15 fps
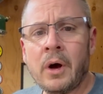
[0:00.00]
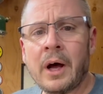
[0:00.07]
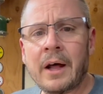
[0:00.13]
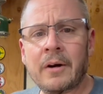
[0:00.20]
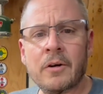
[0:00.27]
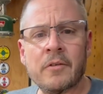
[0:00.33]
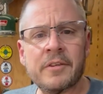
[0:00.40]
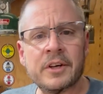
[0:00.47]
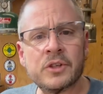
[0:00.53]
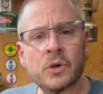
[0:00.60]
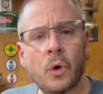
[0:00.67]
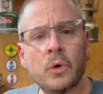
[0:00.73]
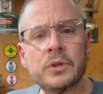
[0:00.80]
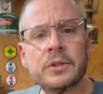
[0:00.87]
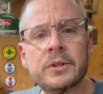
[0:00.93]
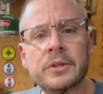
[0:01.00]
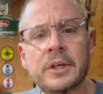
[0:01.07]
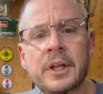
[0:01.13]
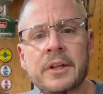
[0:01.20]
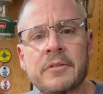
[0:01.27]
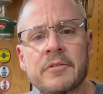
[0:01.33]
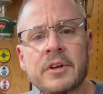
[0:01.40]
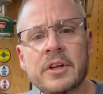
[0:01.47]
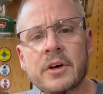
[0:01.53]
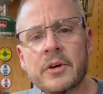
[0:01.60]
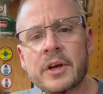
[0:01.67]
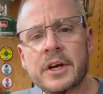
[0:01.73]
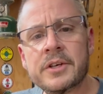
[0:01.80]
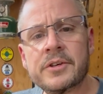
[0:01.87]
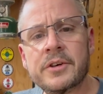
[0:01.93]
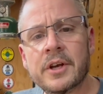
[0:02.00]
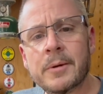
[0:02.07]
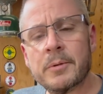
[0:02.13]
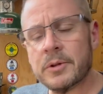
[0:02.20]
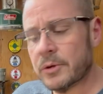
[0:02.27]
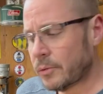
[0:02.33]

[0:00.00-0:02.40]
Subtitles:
I don't know if I told you in the video yesterday, but the